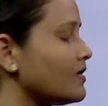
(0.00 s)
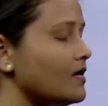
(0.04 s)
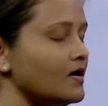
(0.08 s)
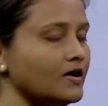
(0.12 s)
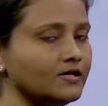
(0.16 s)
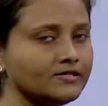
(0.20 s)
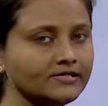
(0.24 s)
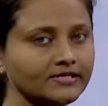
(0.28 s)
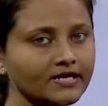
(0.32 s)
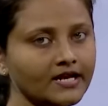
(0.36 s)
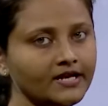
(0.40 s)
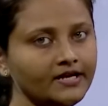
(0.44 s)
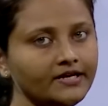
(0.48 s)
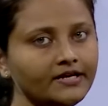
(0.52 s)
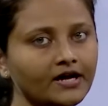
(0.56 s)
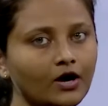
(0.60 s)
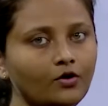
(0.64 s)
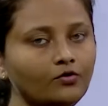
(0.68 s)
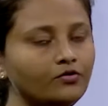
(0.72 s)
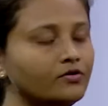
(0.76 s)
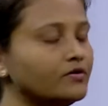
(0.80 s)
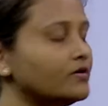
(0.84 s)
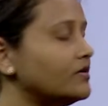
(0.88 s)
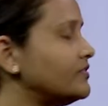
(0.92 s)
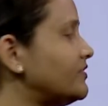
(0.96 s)
Is there any
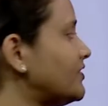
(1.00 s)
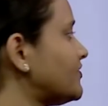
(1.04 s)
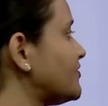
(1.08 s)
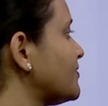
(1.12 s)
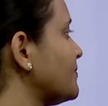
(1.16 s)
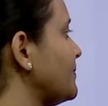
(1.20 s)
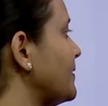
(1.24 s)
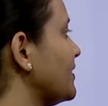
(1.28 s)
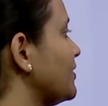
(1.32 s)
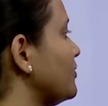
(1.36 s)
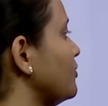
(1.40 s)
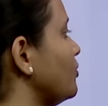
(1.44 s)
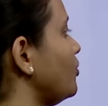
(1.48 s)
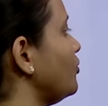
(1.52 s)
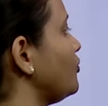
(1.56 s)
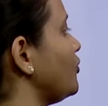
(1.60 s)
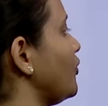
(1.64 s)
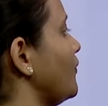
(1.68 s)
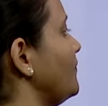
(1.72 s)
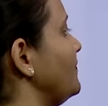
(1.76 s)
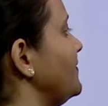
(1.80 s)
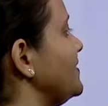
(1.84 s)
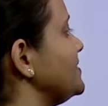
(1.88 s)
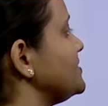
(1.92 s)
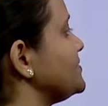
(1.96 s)
doubt? Just to make note
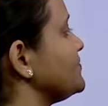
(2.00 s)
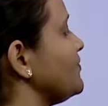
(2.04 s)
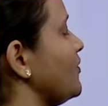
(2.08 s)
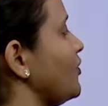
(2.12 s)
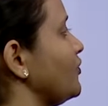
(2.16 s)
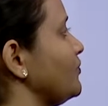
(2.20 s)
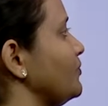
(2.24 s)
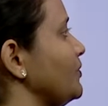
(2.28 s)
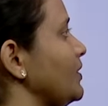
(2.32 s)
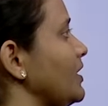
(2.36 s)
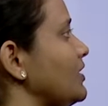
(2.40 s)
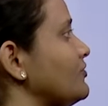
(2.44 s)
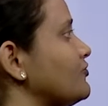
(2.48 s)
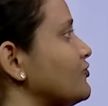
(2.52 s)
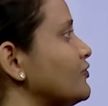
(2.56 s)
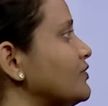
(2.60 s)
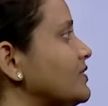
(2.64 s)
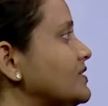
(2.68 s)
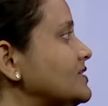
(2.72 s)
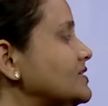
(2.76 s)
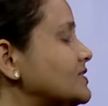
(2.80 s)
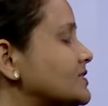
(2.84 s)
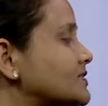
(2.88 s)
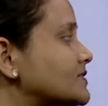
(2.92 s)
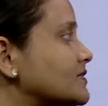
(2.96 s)
of this formula,
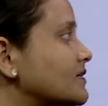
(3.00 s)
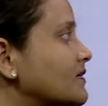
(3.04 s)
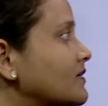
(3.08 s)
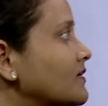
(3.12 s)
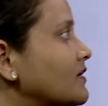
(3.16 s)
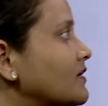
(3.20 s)
students.